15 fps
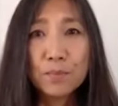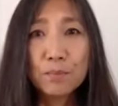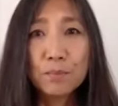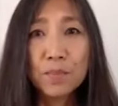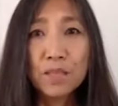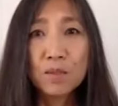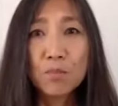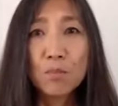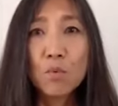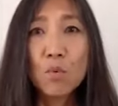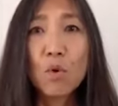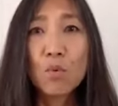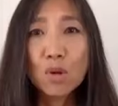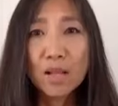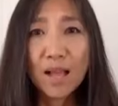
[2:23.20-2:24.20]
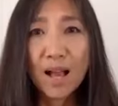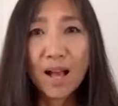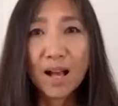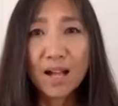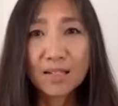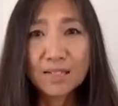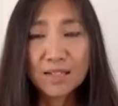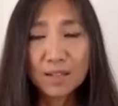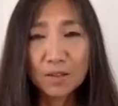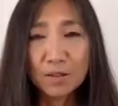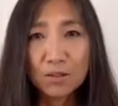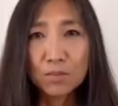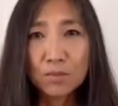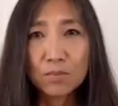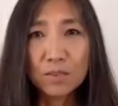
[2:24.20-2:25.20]
be more relaxed
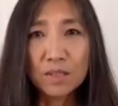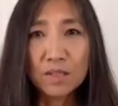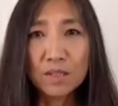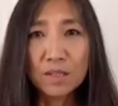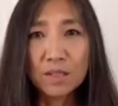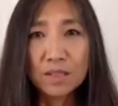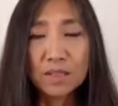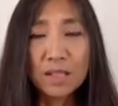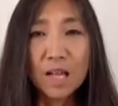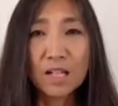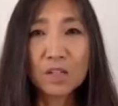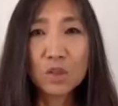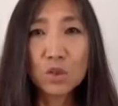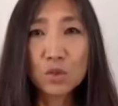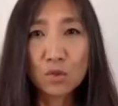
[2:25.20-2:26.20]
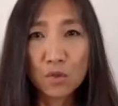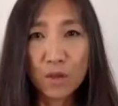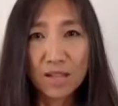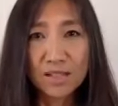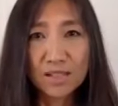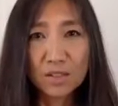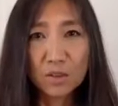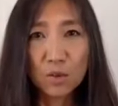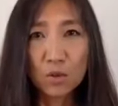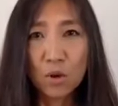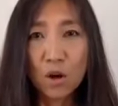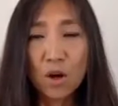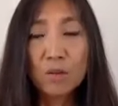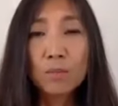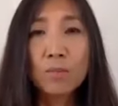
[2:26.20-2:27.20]
and be less stressed, you know,
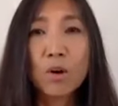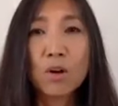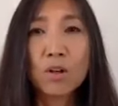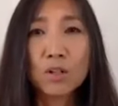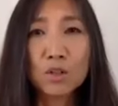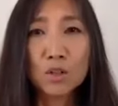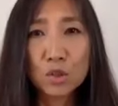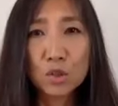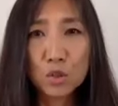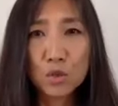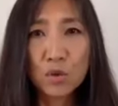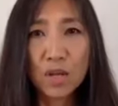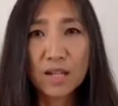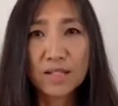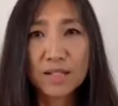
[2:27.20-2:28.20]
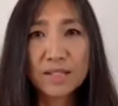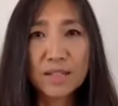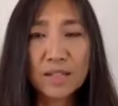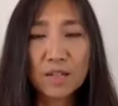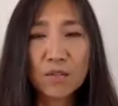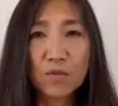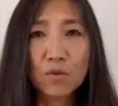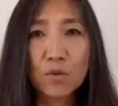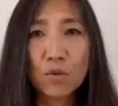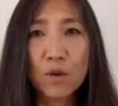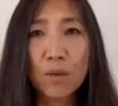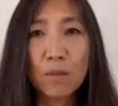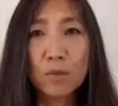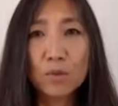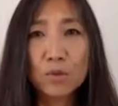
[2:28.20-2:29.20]
unburden your stress. And if you
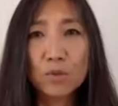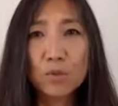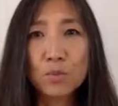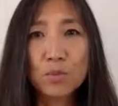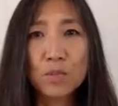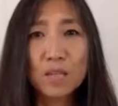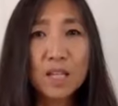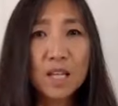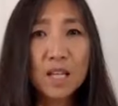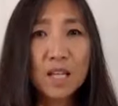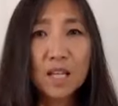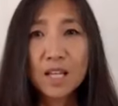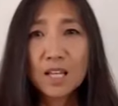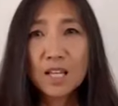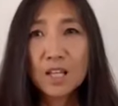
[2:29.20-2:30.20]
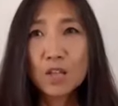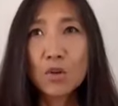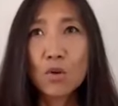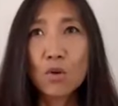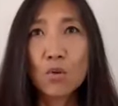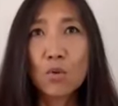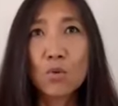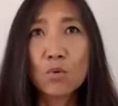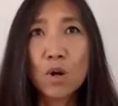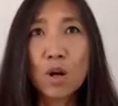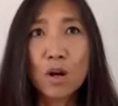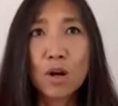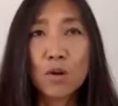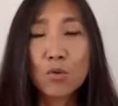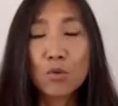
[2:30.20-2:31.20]
happen to be, you know,
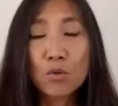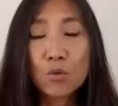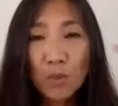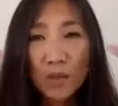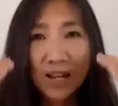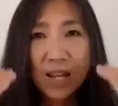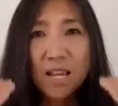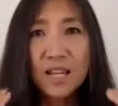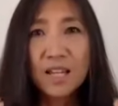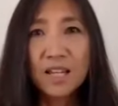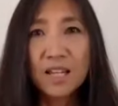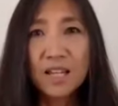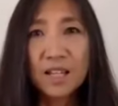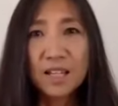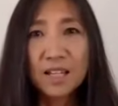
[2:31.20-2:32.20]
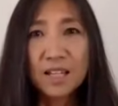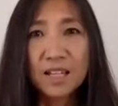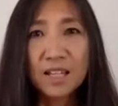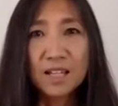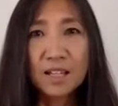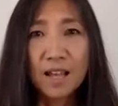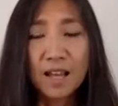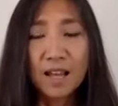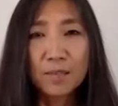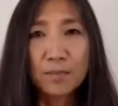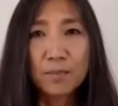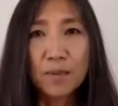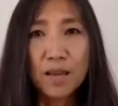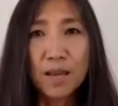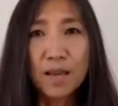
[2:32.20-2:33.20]
ruminating at
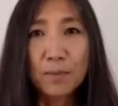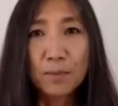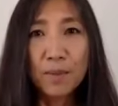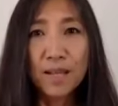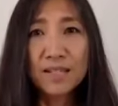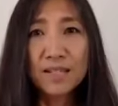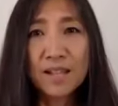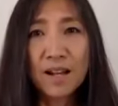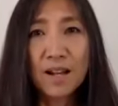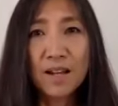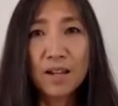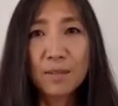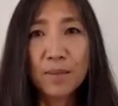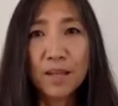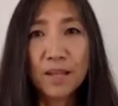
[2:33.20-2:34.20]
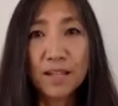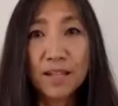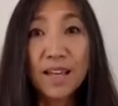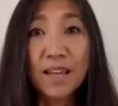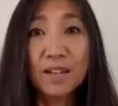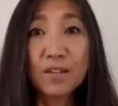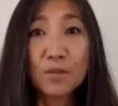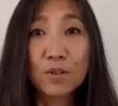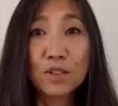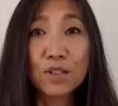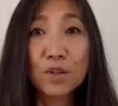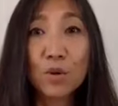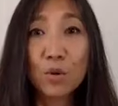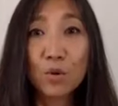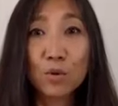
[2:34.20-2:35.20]
bedtime and can't really
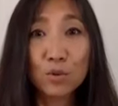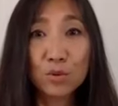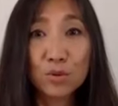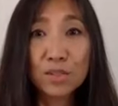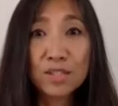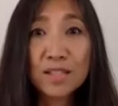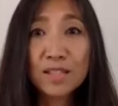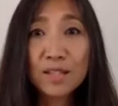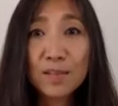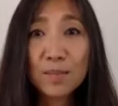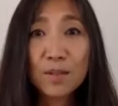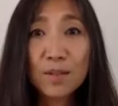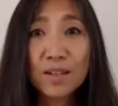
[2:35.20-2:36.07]
go to sleep,